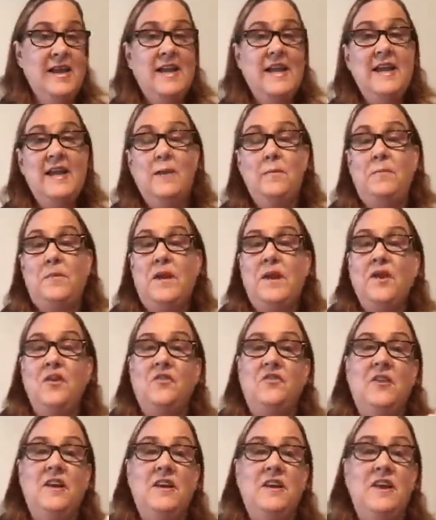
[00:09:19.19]
it
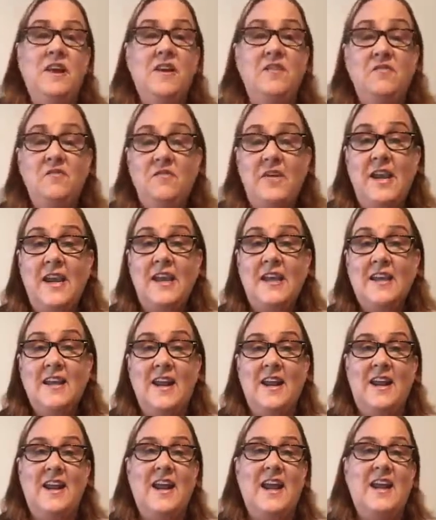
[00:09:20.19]
appears inconvenient